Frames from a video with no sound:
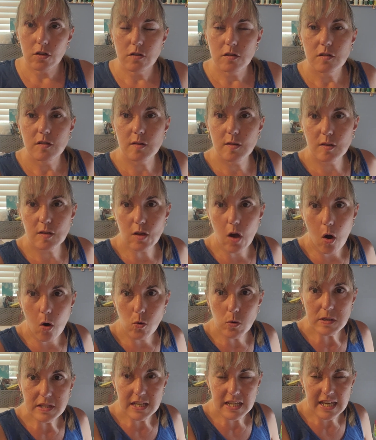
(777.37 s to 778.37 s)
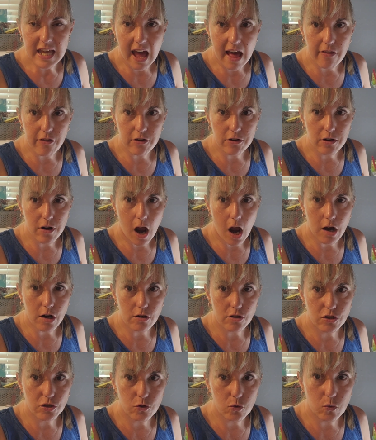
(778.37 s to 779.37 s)
sew together our
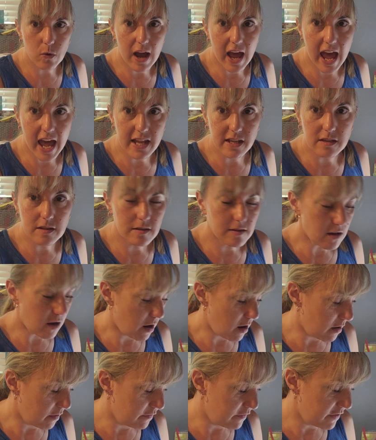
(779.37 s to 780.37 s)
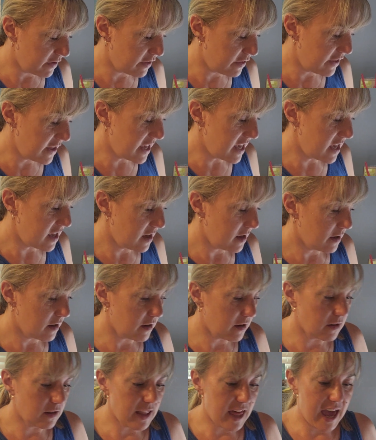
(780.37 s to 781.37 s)
two ends of the
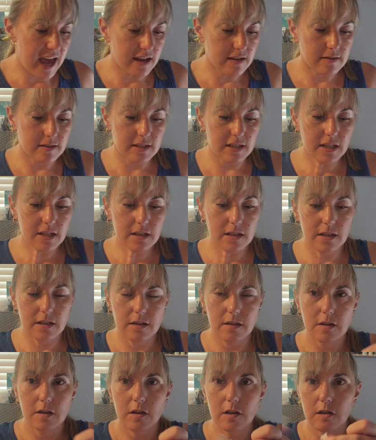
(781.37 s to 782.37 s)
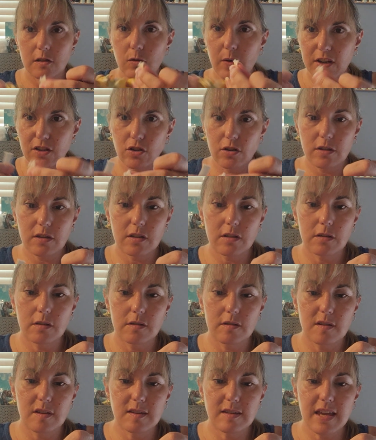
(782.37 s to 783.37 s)
elastic. So I took the
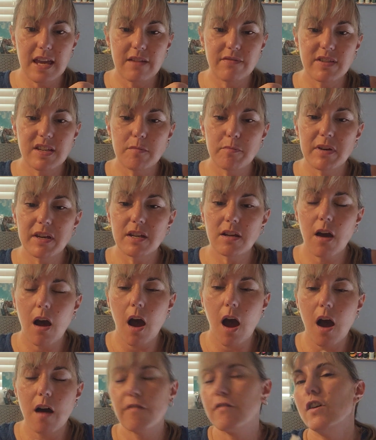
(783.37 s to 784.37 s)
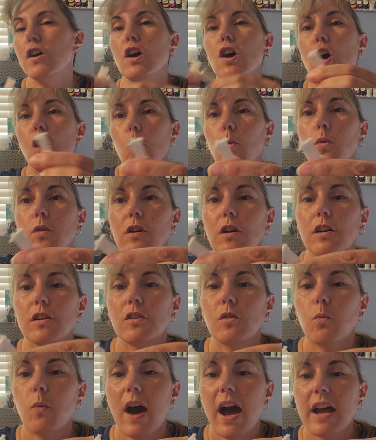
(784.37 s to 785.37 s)
safety pin off. We're going
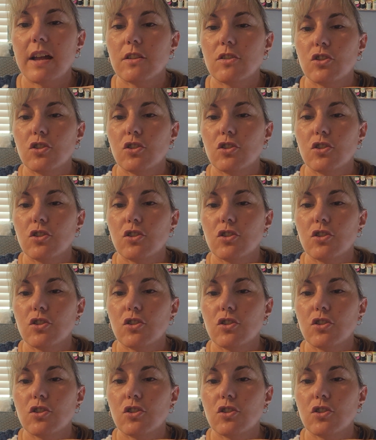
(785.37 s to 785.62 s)
to want